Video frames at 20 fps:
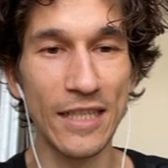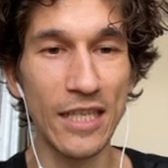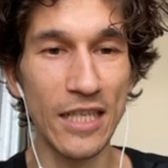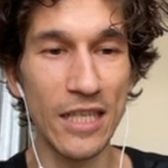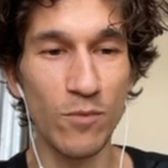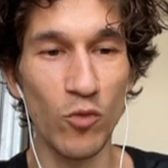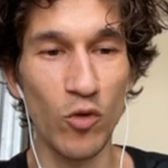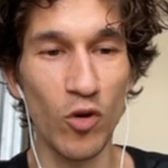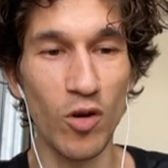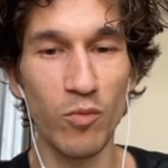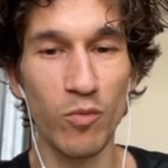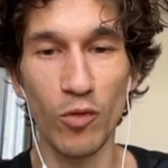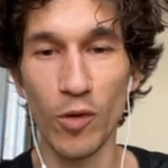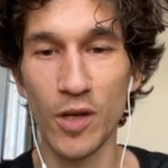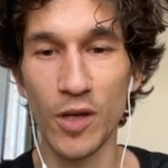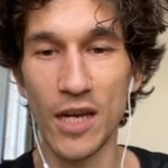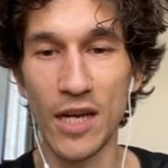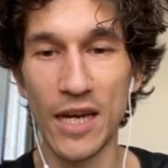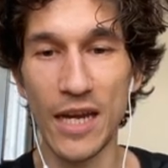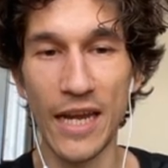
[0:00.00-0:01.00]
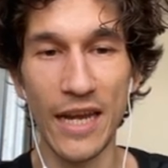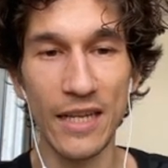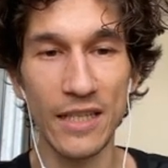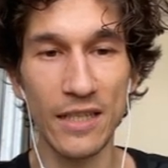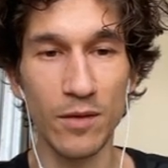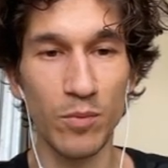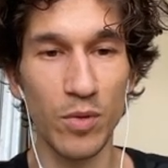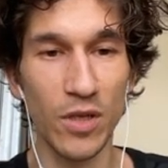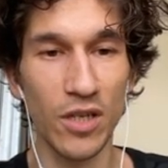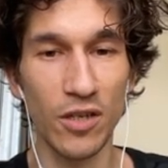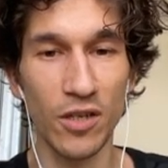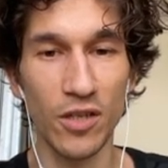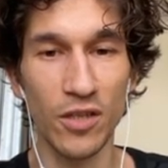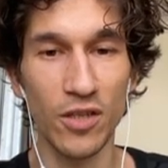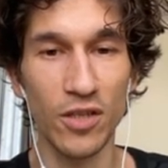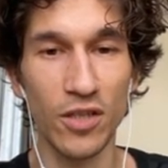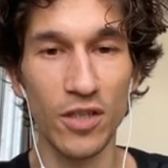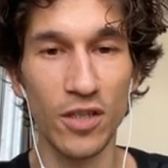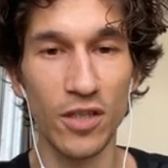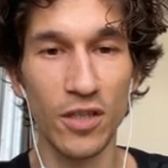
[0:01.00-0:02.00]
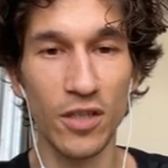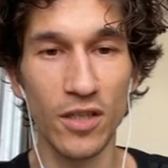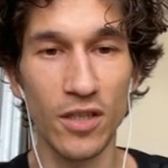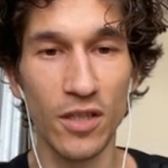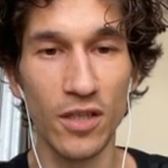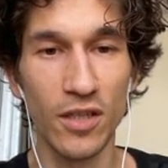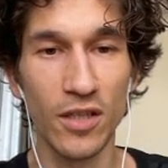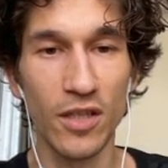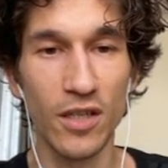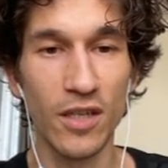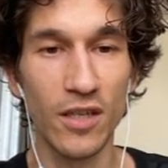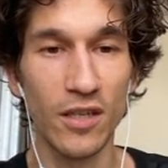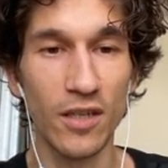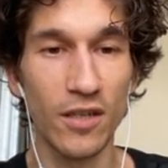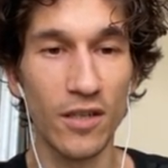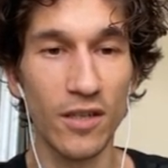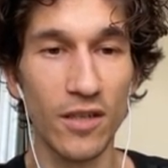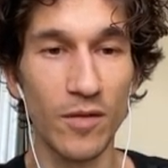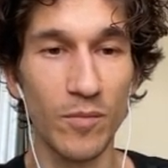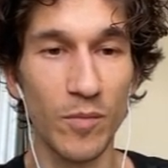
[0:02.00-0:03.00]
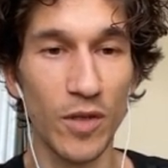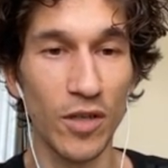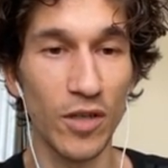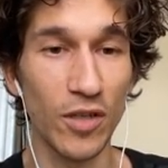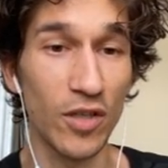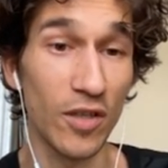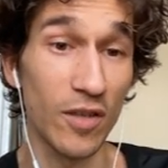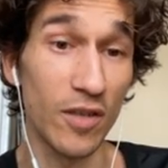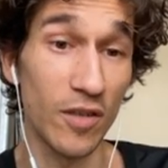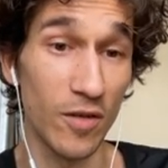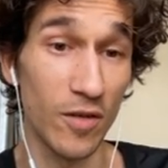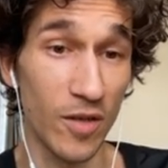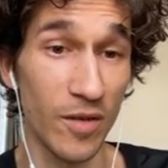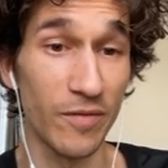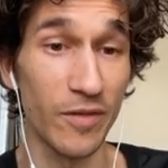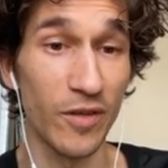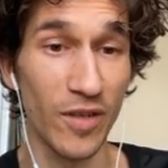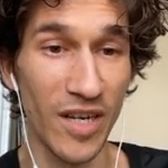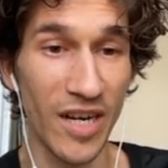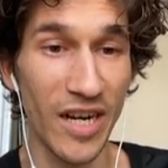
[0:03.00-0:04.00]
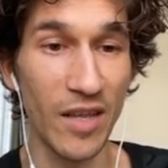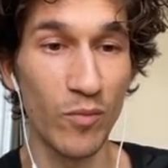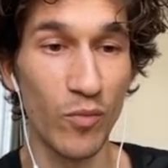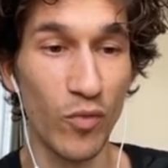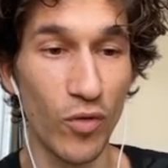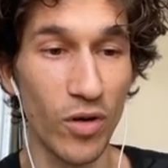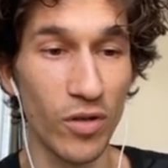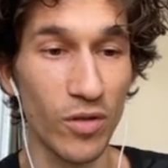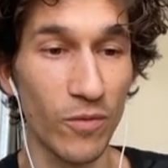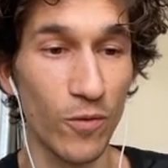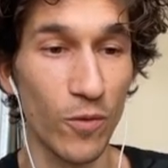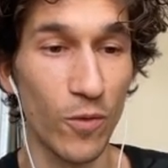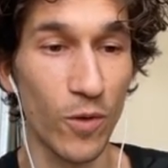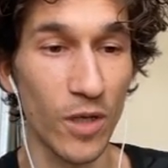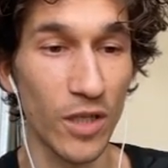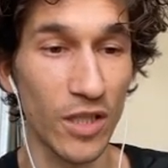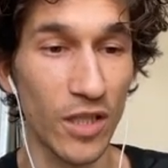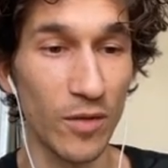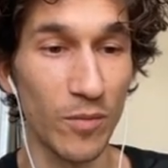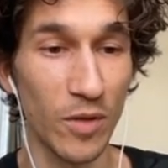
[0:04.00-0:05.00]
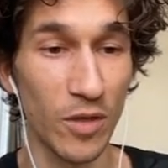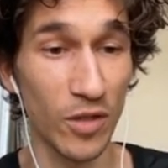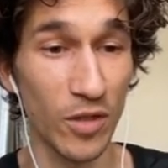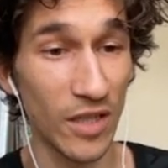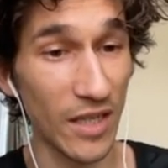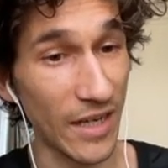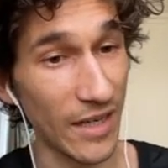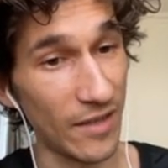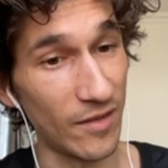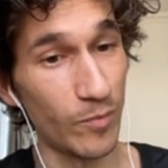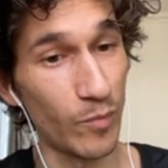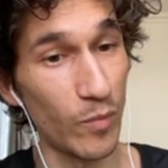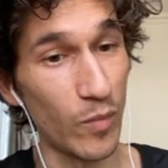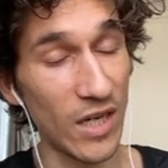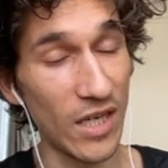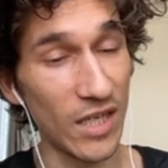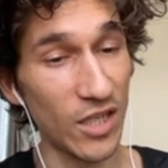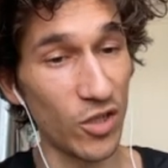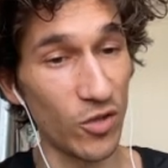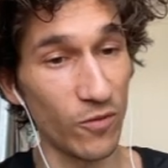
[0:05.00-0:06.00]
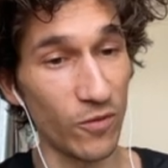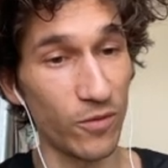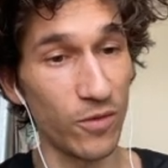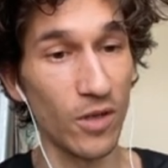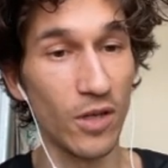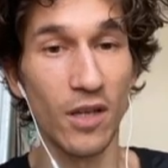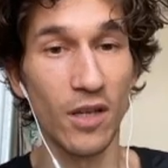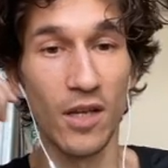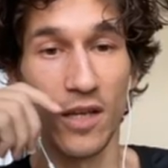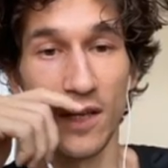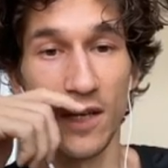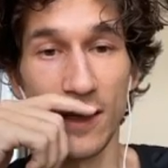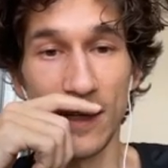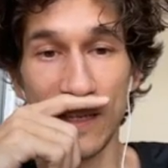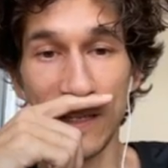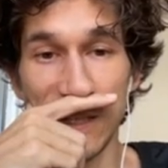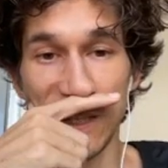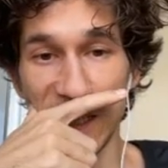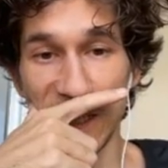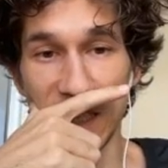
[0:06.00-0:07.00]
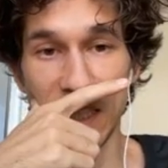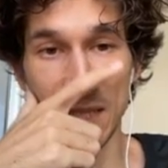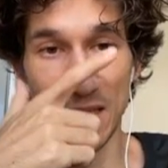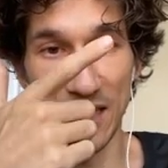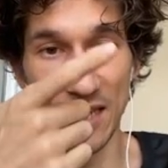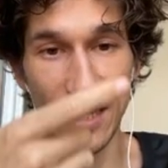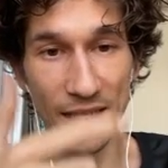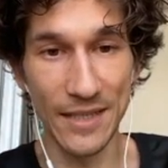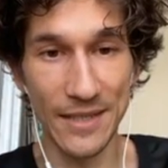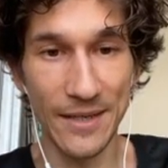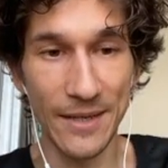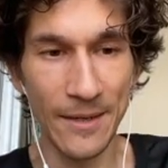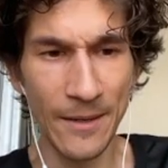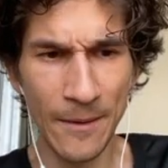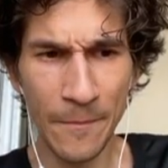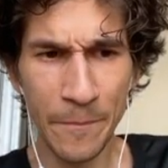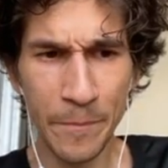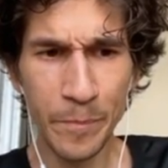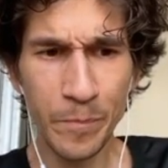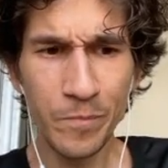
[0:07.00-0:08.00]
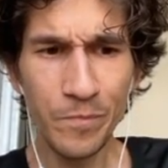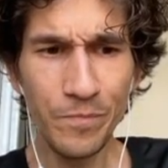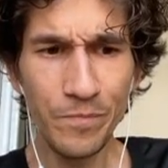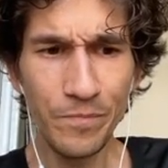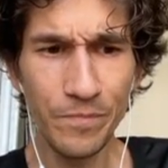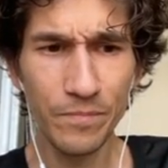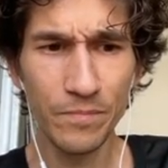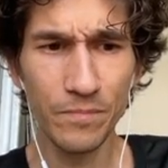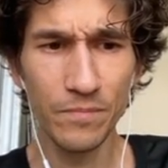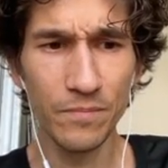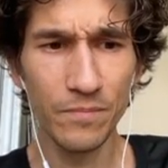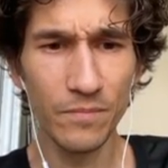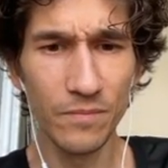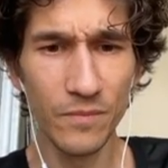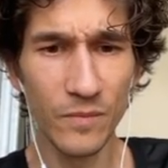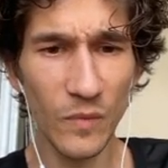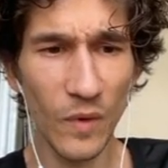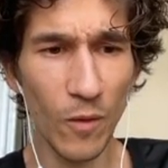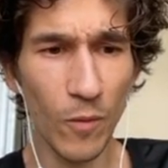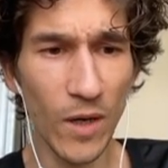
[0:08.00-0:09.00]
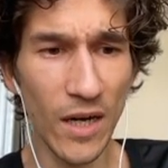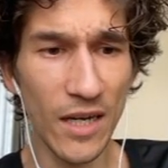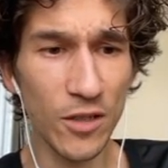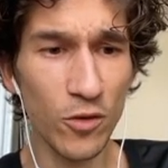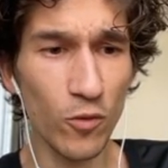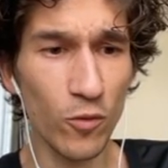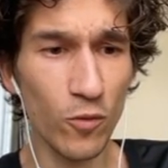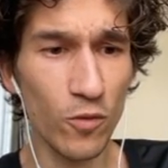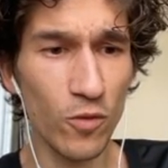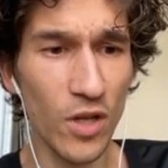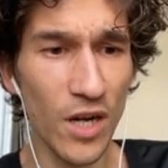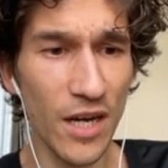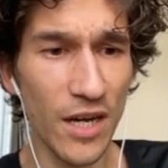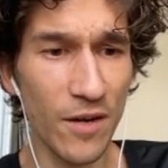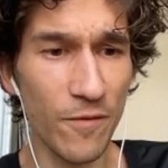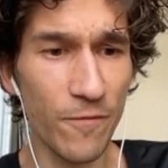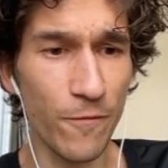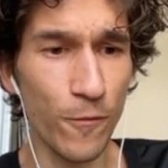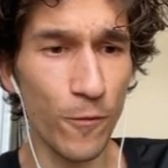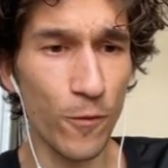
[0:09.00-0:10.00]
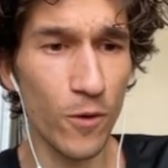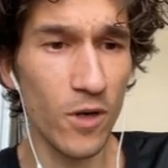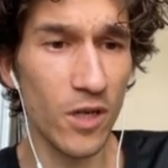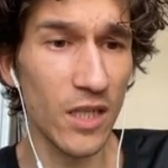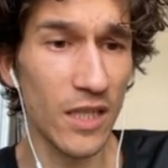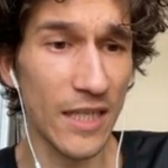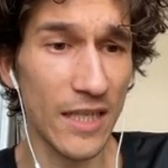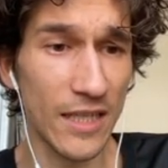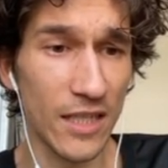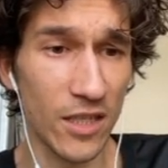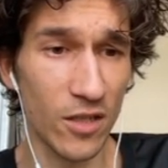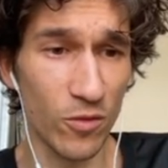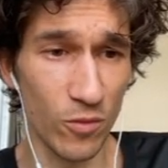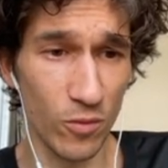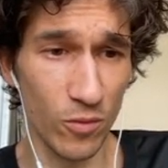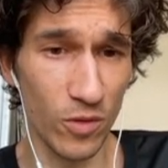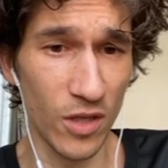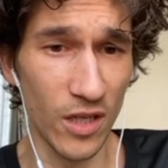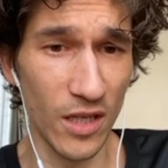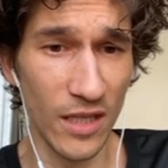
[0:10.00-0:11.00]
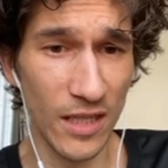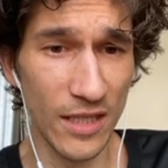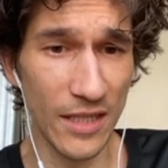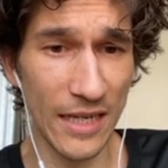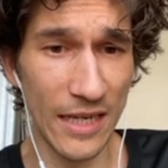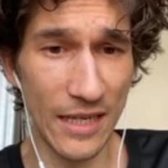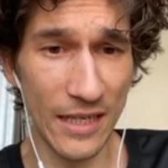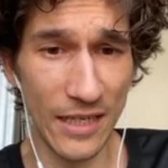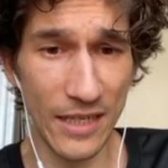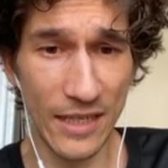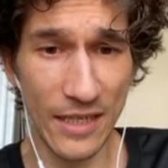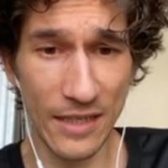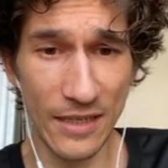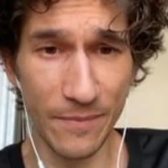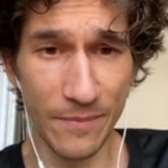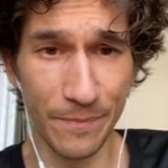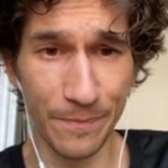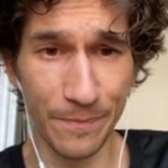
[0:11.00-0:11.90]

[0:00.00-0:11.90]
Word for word: anymore, blocking 8 because because uh, of the grain port, of course, and because I had a bunch of these things. One, two, three, four, let's do this. I need a uh,